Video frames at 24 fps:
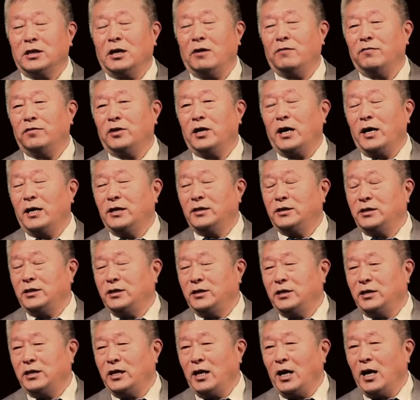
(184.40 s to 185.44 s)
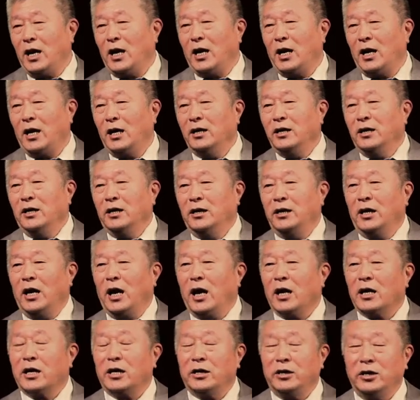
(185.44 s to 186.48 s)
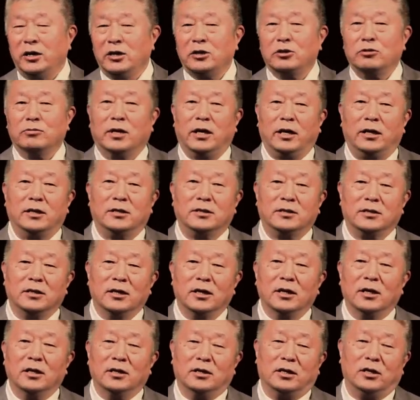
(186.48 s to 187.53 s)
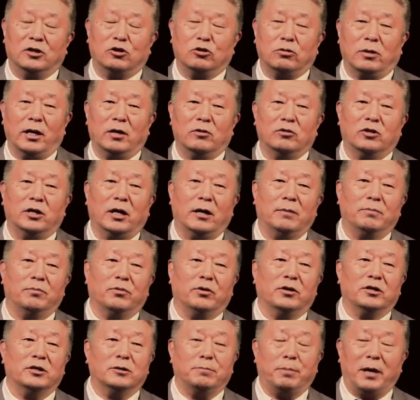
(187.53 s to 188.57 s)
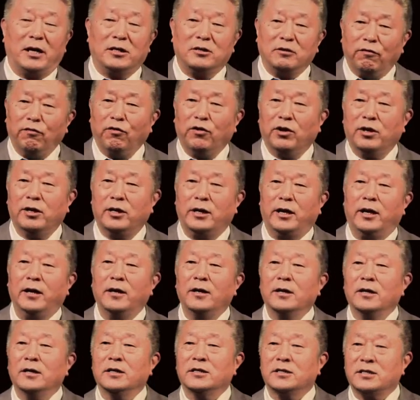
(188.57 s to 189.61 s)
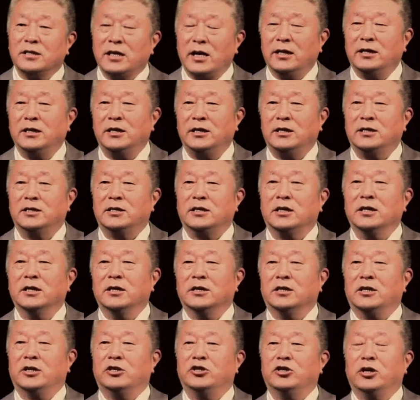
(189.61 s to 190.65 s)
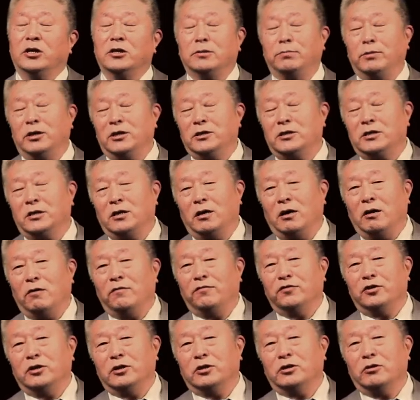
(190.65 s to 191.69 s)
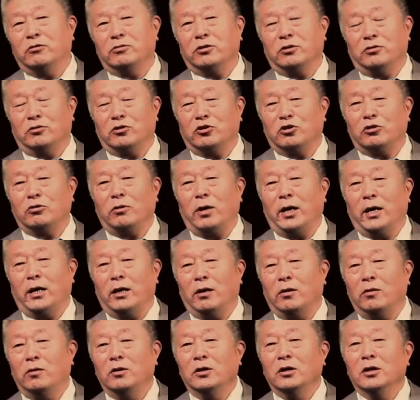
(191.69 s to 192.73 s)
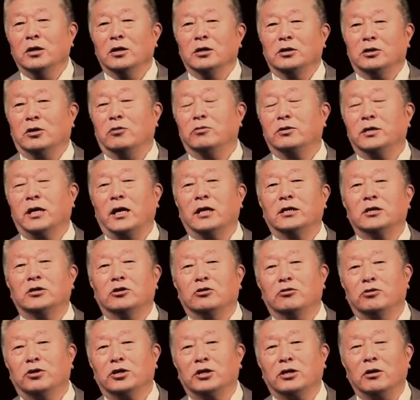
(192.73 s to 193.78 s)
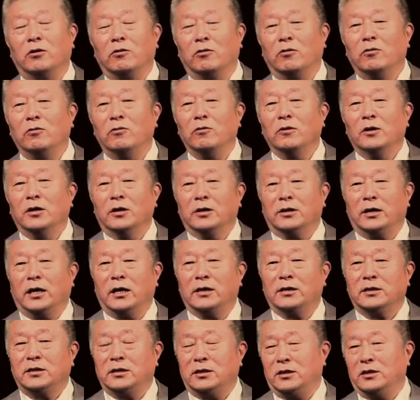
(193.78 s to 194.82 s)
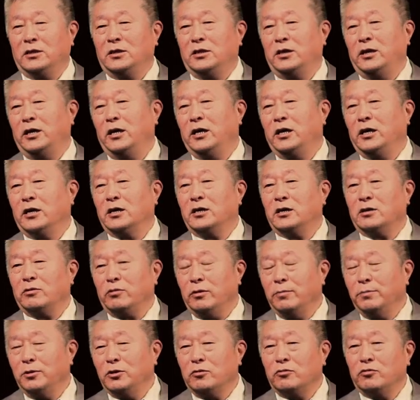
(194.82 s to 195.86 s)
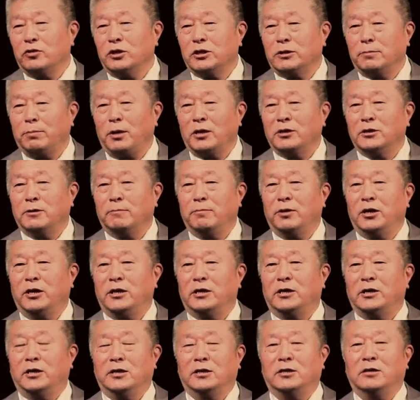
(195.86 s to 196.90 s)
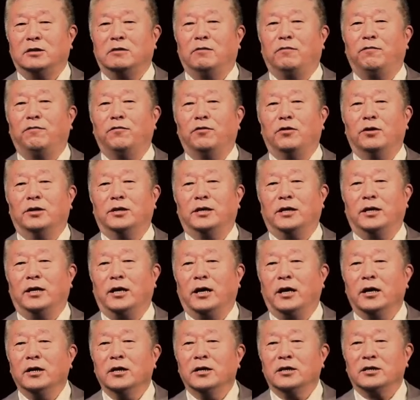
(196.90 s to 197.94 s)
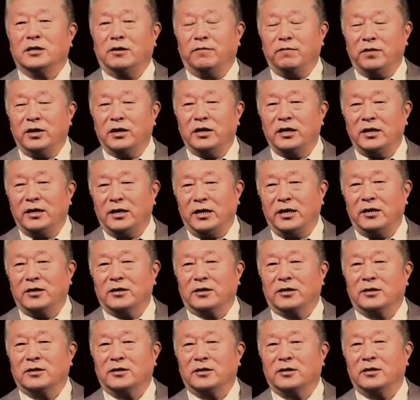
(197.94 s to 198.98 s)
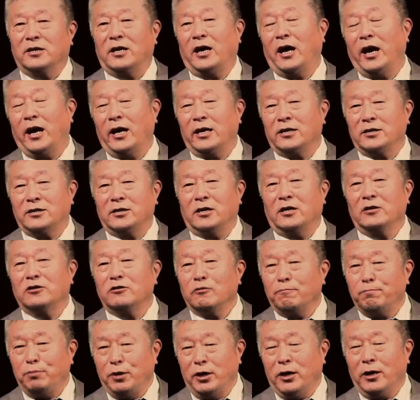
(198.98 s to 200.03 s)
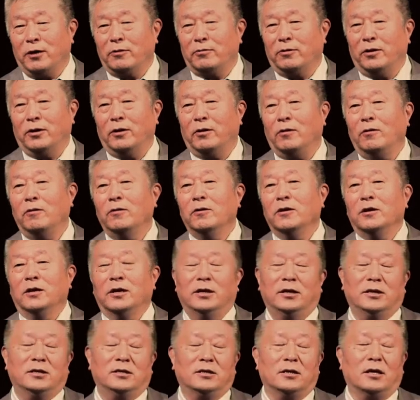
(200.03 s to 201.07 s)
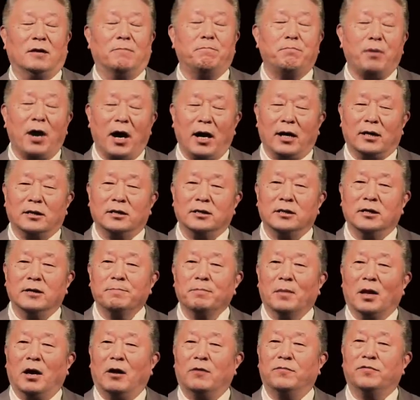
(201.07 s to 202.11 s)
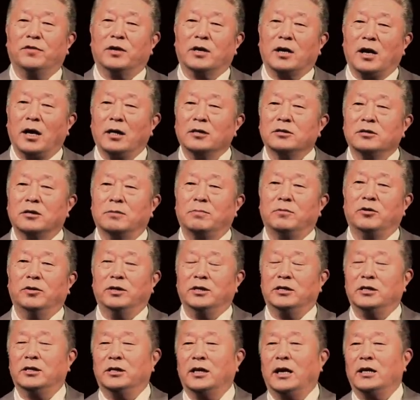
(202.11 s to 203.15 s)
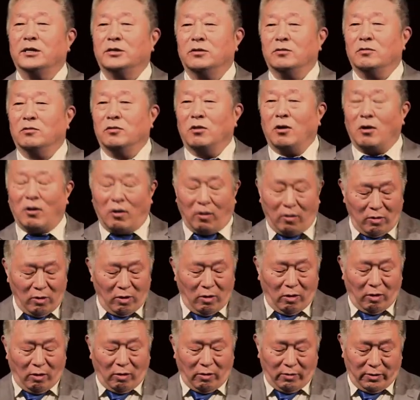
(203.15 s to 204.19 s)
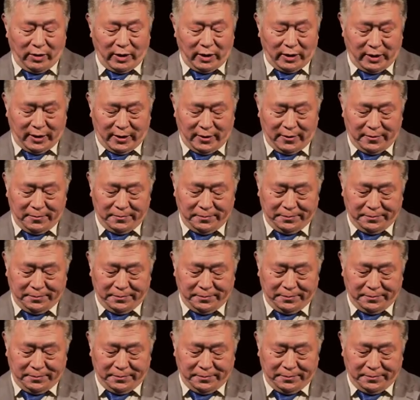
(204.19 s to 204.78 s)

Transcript: of the ICTR, in Akayesu case, the trial chamber specifically cited the judgment of the Tokyo trial so that to show that uh, the uh, criminal responsibilities for the uh, civilian leaders as a uh, superior is a part of the customary international law already.